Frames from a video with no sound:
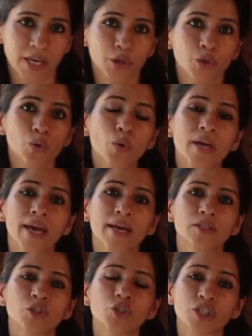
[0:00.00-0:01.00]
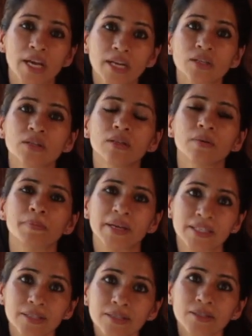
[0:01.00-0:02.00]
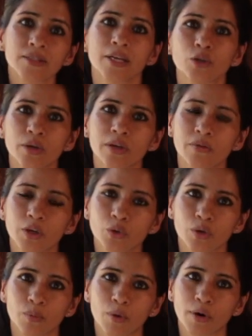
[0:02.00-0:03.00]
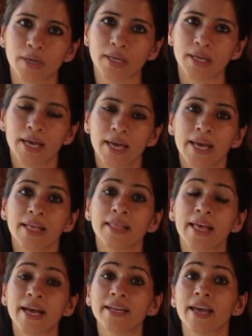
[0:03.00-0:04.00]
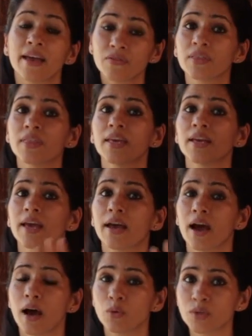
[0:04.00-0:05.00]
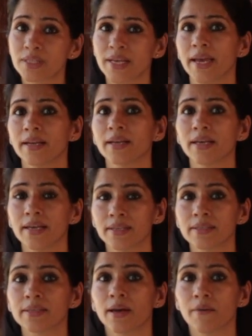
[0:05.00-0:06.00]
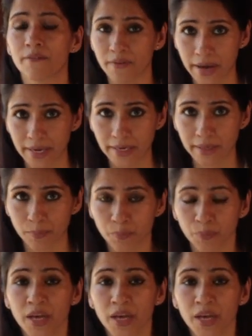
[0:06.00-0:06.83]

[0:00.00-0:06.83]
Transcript: you can change the message that you're giving to your body that everything outside is fine.